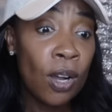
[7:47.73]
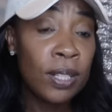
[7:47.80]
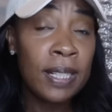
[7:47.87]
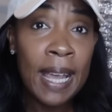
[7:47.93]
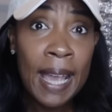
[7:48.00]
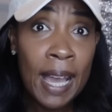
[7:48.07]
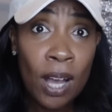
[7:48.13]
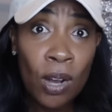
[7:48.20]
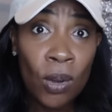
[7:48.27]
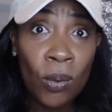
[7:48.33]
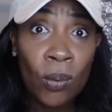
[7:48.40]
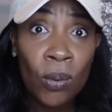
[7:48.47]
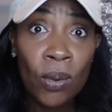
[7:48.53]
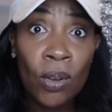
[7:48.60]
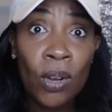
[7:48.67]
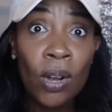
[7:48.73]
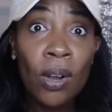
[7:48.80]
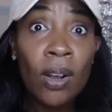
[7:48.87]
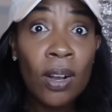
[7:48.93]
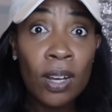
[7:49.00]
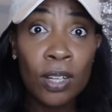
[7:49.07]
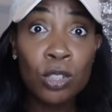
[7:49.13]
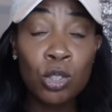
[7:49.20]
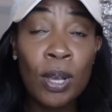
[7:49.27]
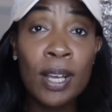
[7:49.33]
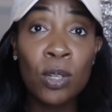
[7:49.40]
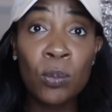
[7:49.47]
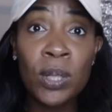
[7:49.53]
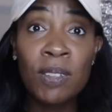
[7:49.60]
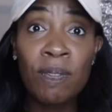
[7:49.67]
Now,
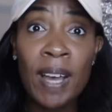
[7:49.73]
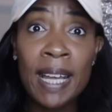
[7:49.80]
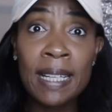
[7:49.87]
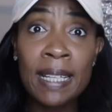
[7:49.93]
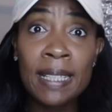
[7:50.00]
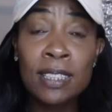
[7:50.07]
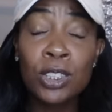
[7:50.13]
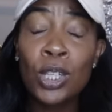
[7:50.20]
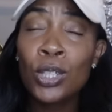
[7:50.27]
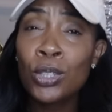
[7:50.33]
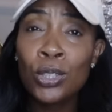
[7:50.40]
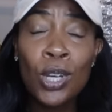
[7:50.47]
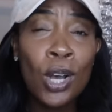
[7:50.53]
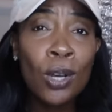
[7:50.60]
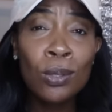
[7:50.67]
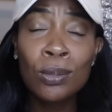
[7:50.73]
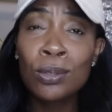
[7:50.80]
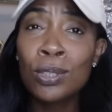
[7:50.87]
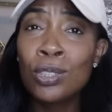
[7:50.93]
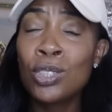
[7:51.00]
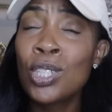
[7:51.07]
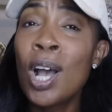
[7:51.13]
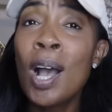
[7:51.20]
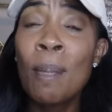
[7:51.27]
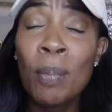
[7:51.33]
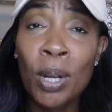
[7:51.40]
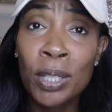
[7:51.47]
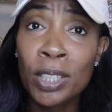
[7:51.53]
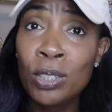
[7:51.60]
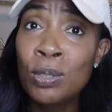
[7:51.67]
trying to refinance, y'all, the job
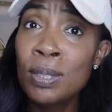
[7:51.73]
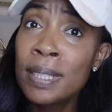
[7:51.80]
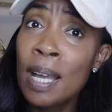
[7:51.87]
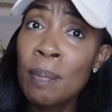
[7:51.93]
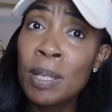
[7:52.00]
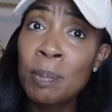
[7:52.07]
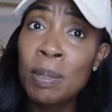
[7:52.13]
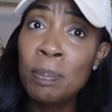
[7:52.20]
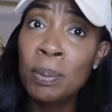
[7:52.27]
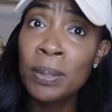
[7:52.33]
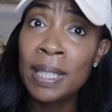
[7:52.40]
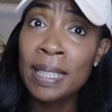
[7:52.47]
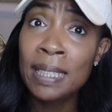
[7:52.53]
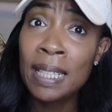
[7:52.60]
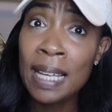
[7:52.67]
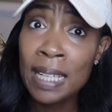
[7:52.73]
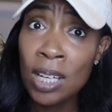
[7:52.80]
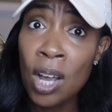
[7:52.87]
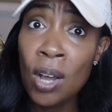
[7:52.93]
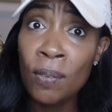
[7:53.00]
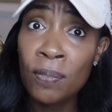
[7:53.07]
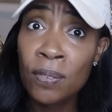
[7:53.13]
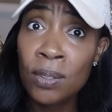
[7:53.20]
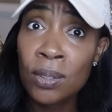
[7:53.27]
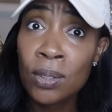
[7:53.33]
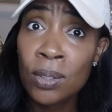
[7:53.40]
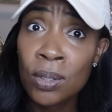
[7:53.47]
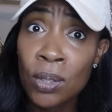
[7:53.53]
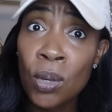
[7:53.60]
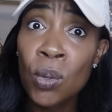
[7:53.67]
market, you see how many people getting laid off,
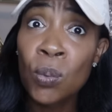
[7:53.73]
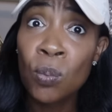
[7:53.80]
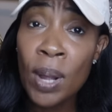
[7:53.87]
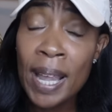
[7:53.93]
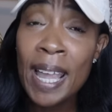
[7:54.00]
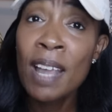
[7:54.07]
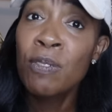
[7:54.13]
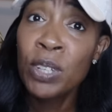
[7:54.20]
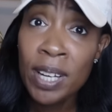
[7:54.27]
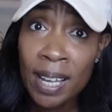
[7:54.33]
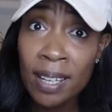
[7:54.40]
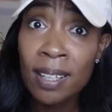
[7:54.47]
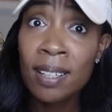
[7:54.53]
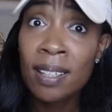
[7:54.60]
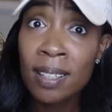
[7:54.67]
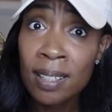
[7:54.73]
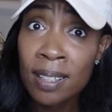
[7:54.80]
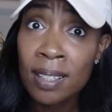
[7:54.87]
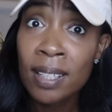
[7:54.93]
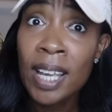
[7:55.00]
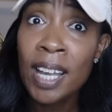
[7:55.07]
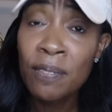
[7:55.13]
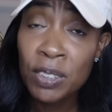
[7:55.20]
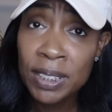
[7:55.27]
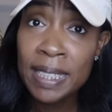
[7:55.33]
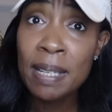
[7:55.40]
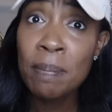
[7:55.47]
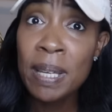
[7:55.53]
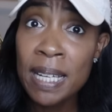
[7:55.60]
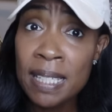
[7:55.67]
right? Every day, every
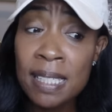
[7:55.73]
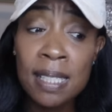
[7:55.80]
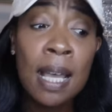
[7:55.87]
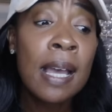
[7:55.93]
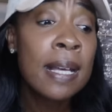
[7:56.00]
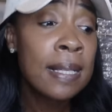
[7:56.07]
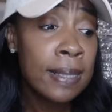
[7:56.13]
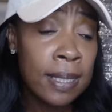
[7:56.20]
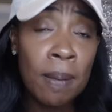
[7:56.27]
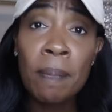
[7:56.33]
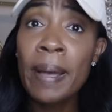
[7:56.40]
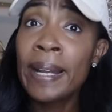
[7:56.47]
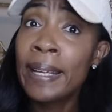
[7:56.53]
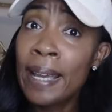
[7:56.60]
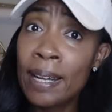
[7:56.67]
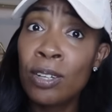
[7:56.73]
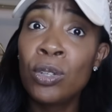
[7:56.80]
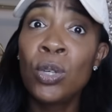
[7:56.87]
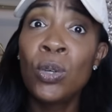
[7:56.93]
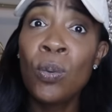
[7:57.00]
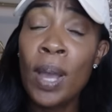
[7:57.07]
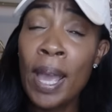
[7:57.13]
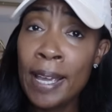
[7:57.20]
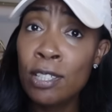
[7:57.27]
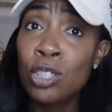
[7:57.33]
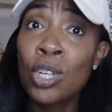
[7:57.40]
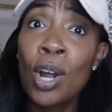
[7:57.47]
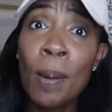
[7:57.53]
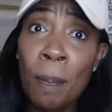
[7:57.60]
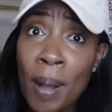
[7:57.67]
10 minutes, somebody got a new
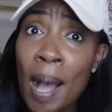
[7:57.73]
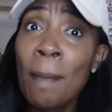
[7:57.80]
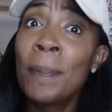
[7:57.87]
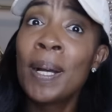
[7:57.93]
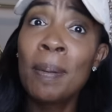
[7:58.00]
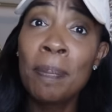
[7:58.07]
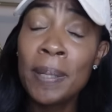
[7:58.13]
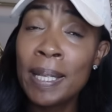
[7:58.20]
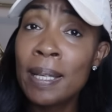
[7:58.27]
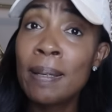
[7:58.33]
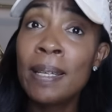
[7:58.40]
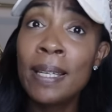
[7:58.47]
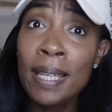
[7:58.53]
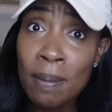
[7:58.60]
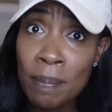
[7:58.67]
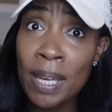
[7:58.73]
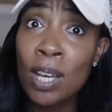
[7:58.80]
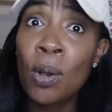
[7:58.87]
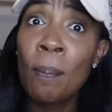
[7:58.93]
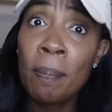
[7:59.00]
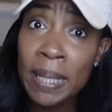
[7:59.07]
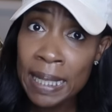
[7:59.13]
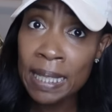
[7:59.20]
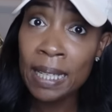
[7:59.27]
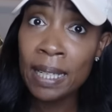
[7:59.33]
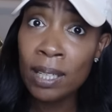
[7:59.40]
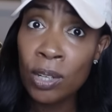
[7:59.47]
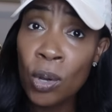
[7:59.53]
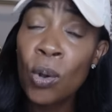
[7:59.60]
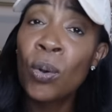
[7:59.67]
HR pop-up email
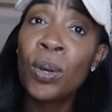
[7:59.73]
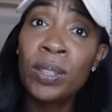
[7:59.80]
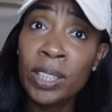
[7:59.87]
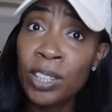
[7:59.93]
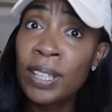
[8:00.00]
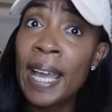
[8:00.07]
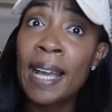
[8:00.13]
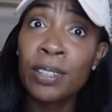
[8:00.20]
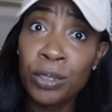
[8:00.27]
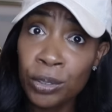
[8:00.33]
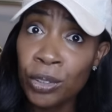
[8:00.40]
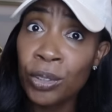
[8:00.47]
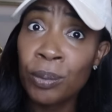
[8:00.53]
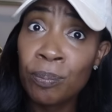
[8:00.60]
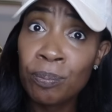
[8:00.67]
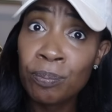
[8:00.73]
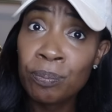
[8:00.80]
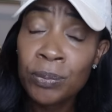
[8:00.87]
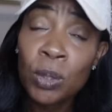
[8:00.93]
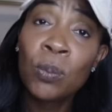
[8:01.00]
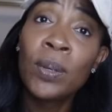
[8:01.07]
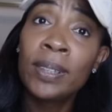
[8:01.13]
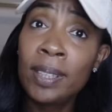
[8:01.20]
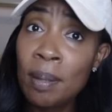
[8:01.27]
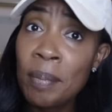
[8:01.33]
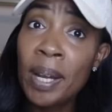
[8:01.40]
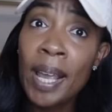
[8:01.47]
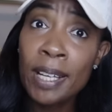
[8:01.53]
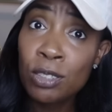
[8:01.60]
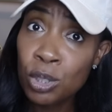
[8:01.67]
meeting on their calendar with them
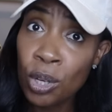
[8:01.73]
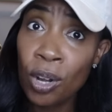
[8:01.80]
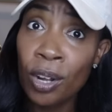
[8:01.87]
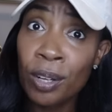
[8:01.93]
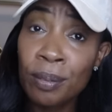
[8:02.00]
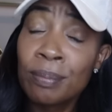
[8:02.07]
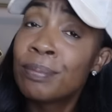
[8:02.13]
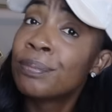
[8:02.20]
in HR